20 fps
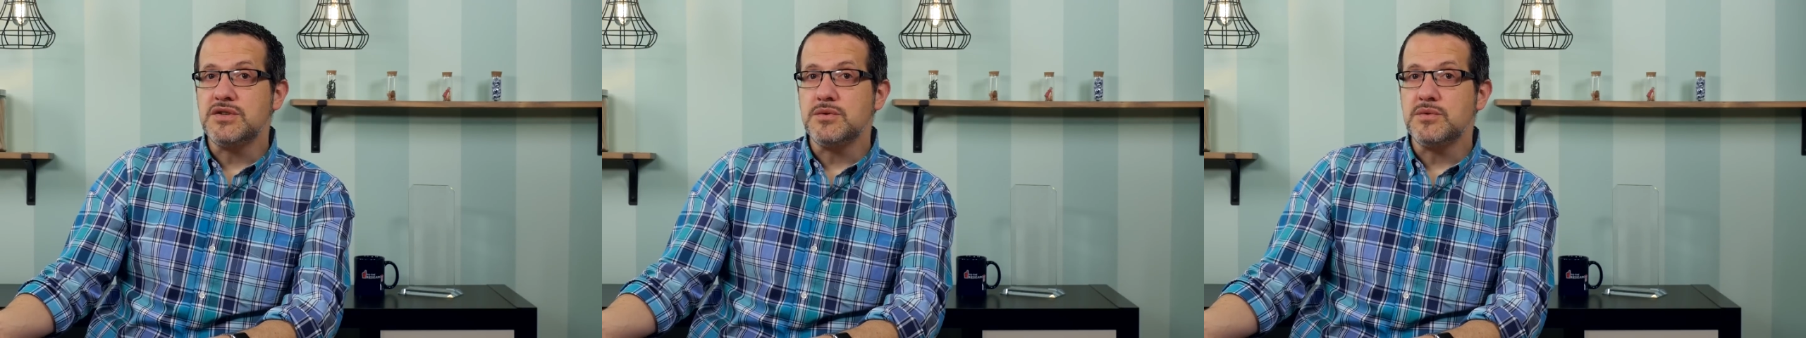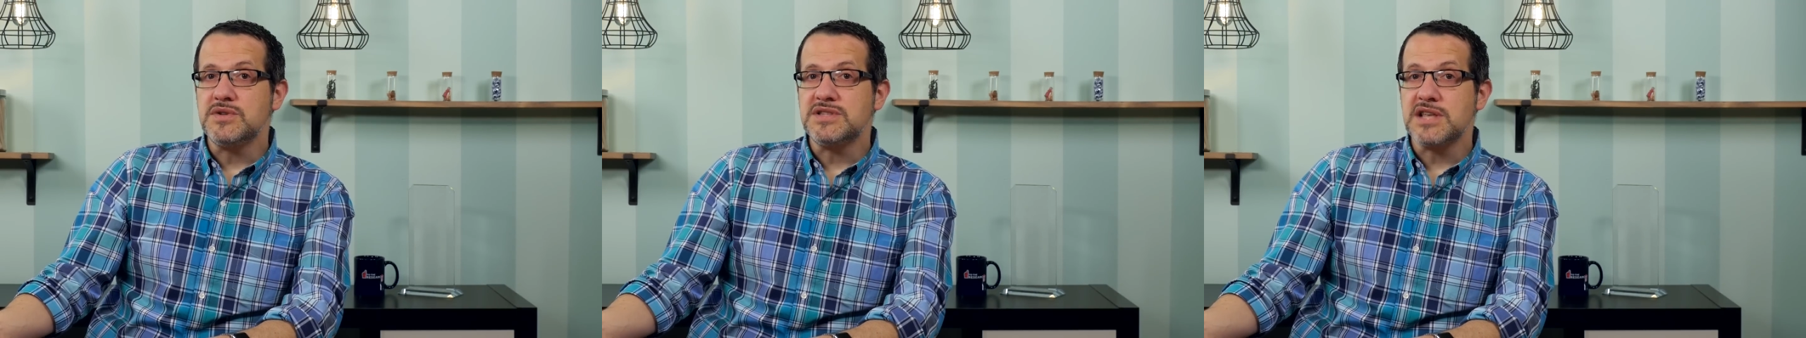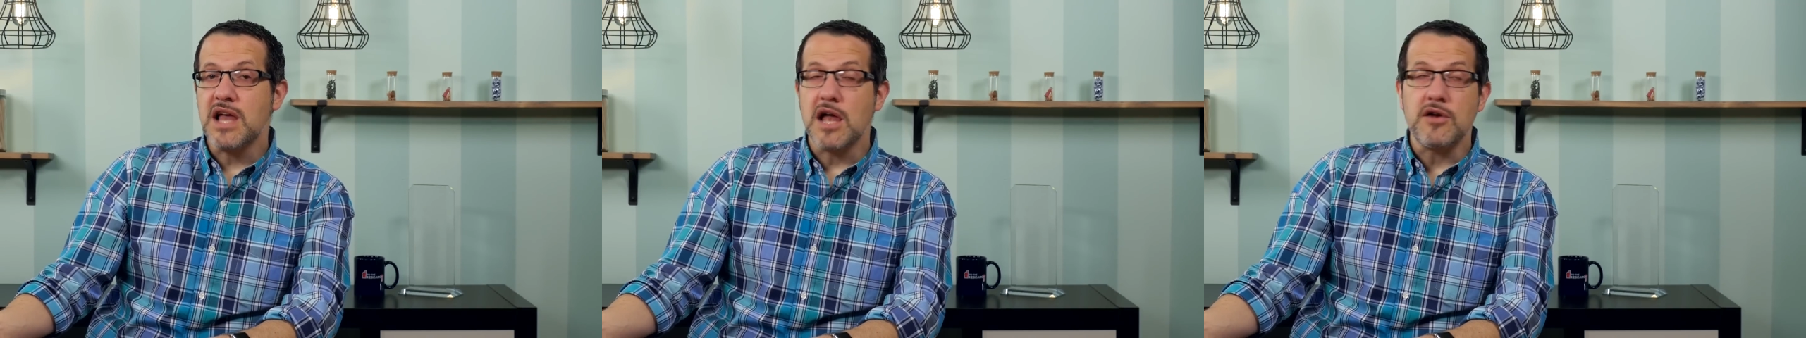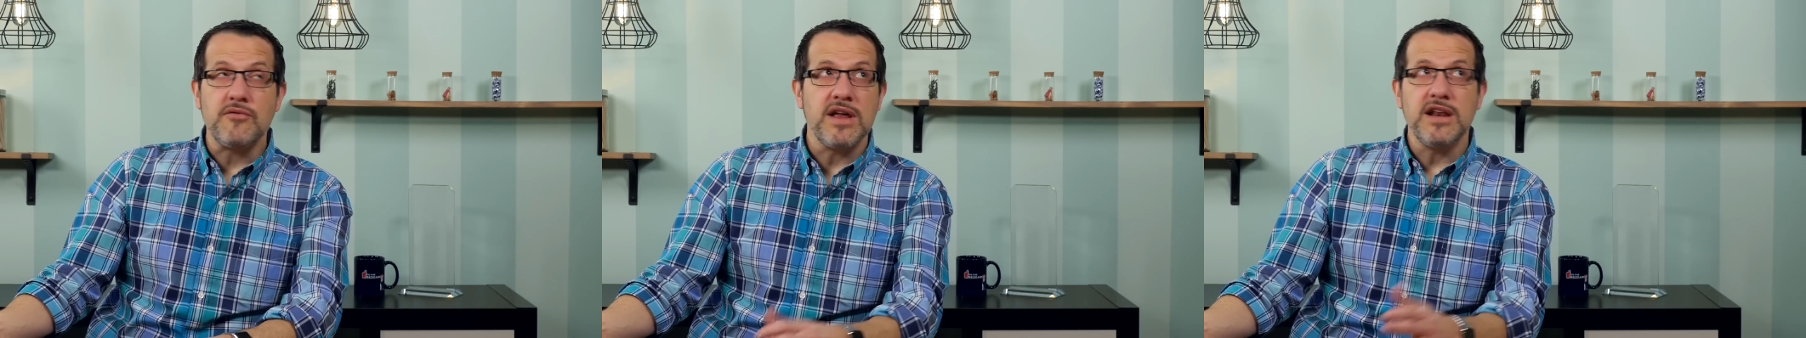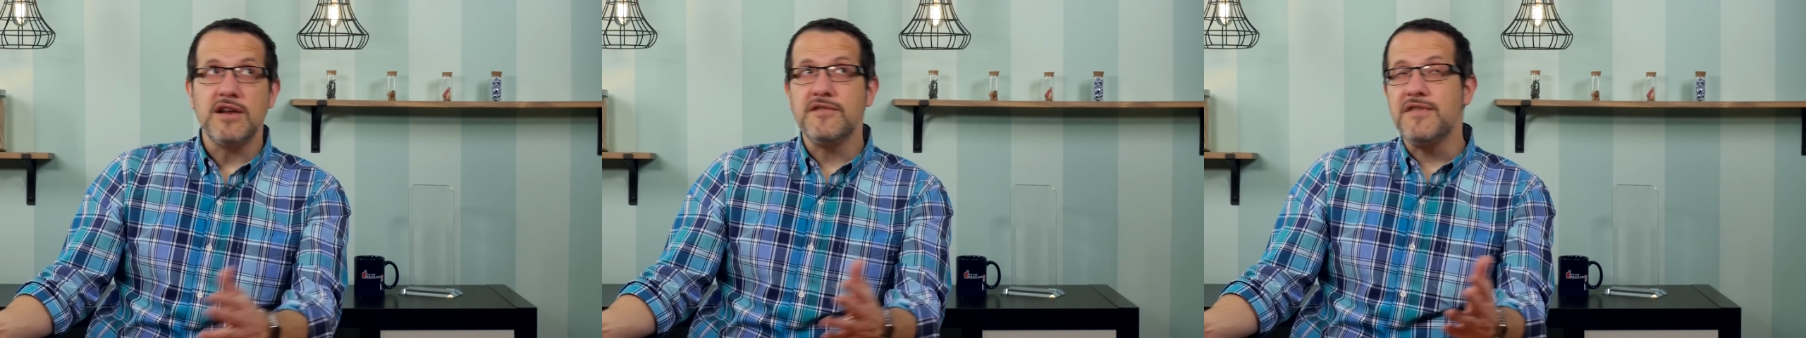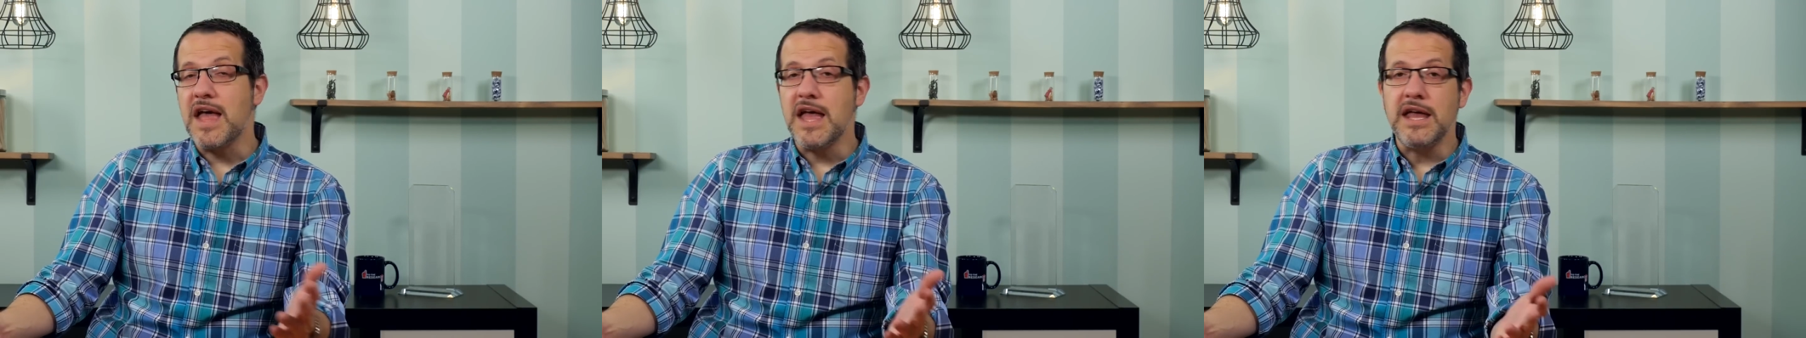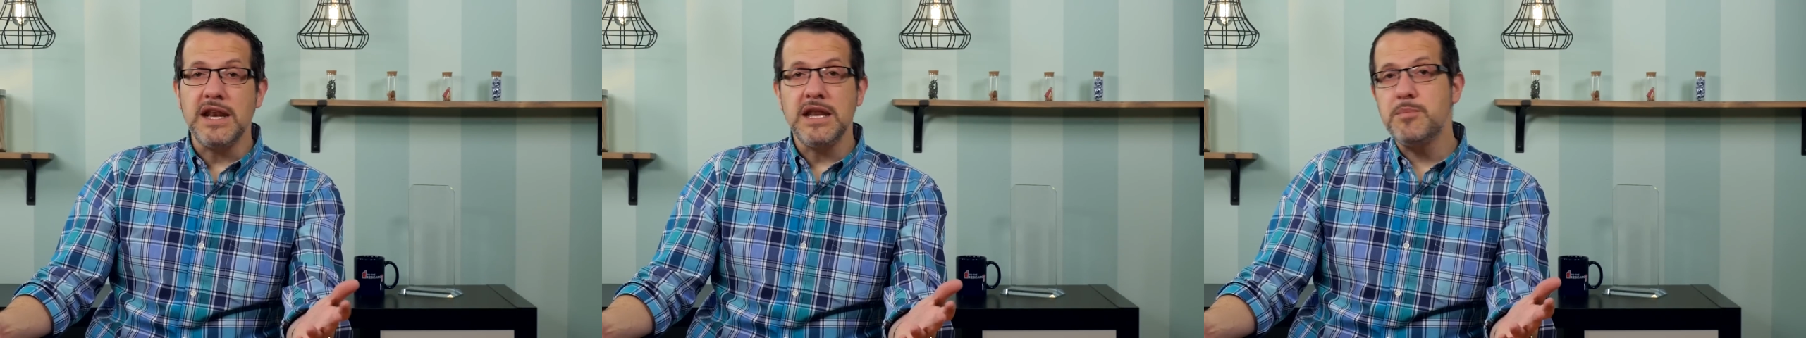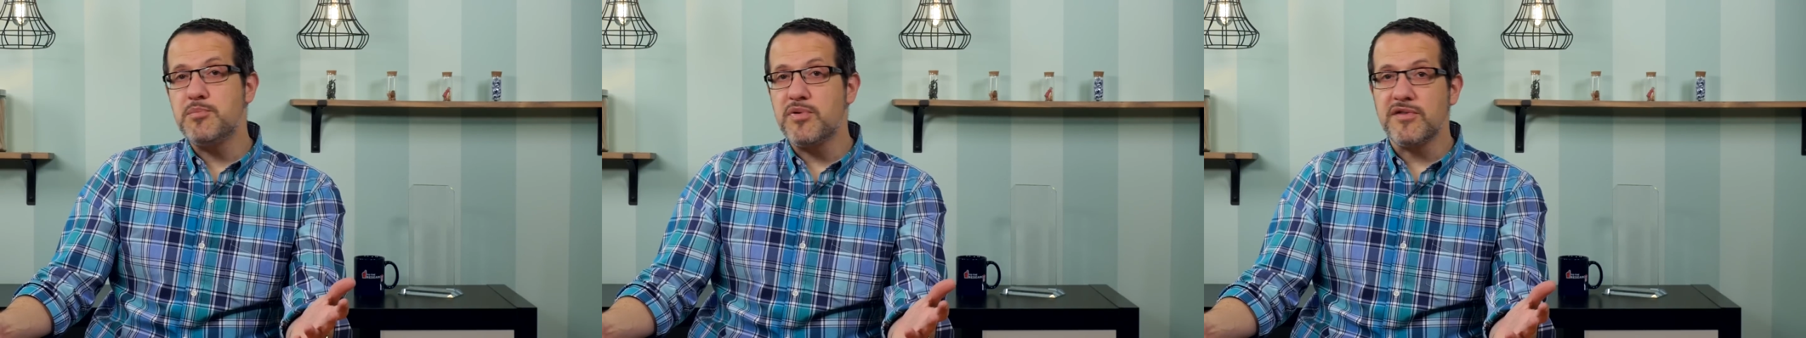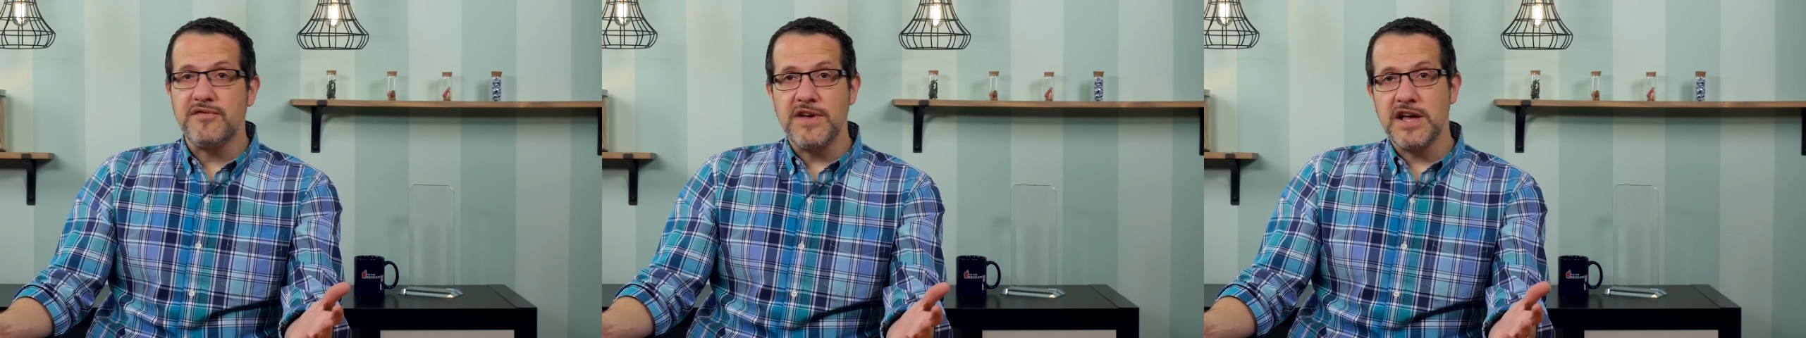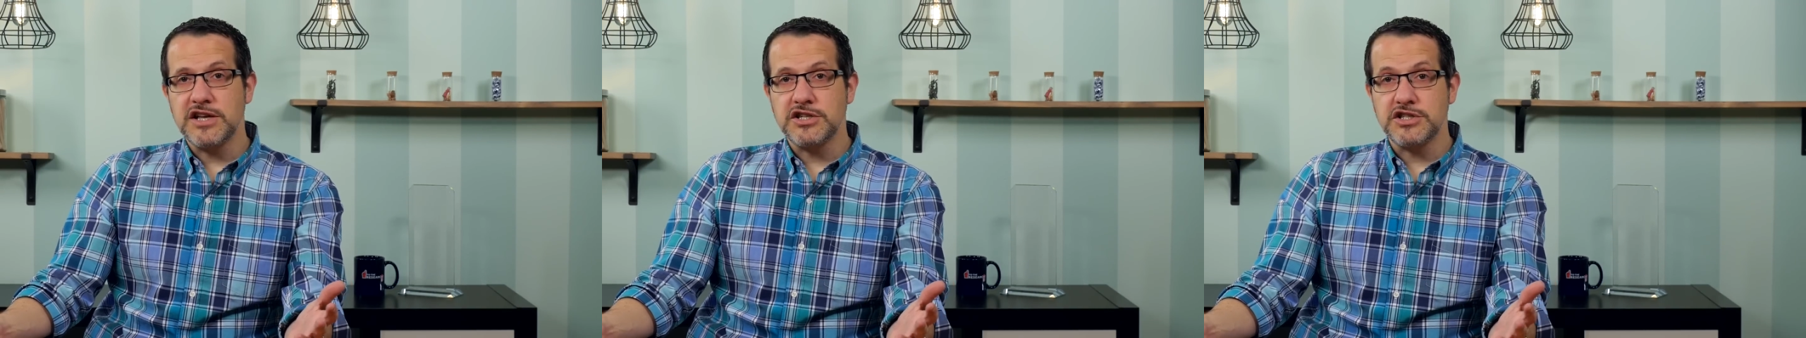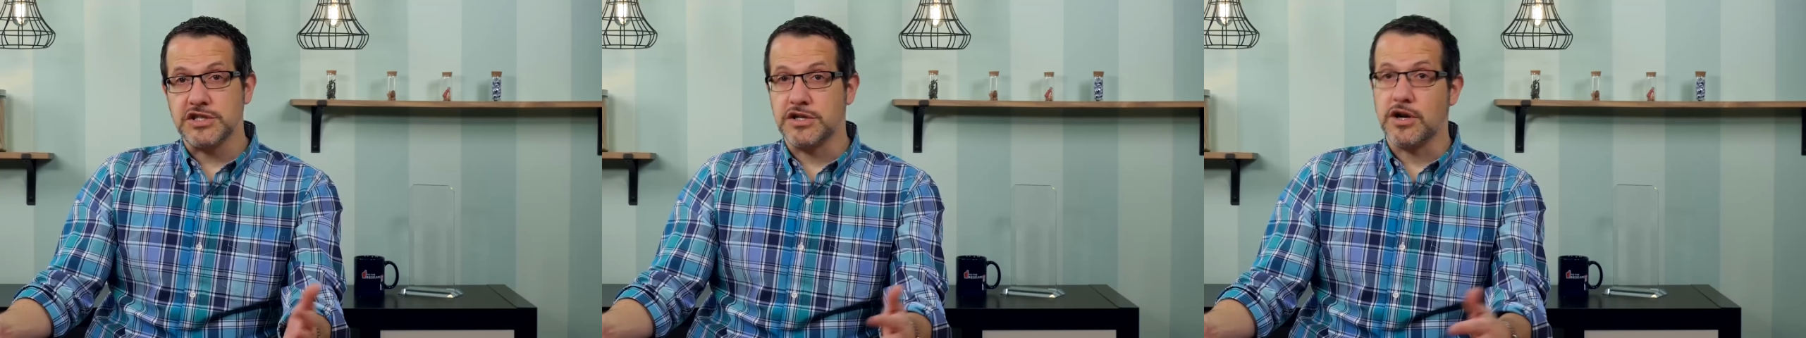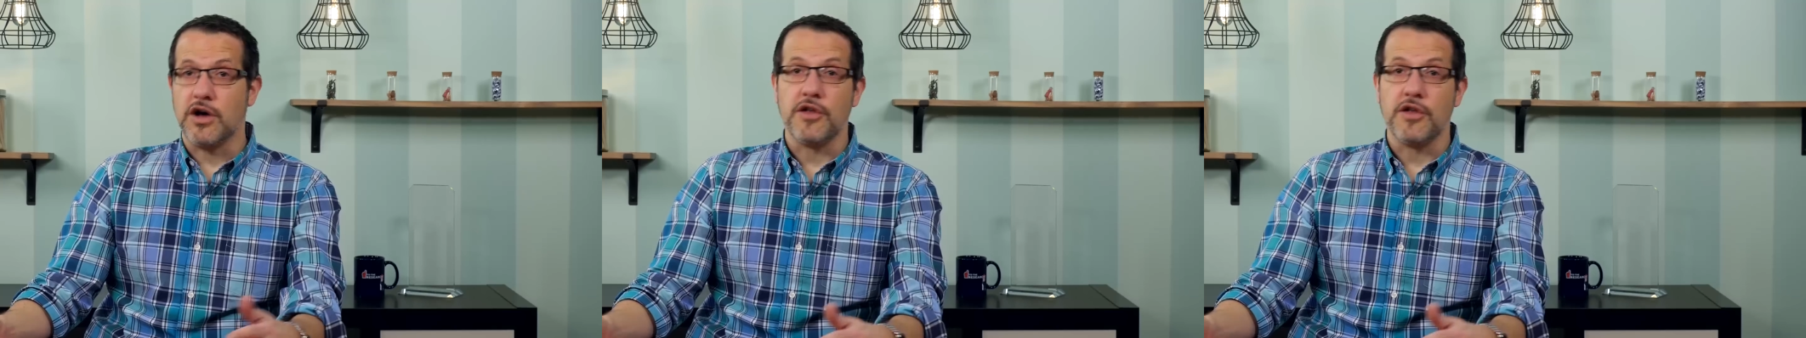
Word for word: suicide rate of any profession,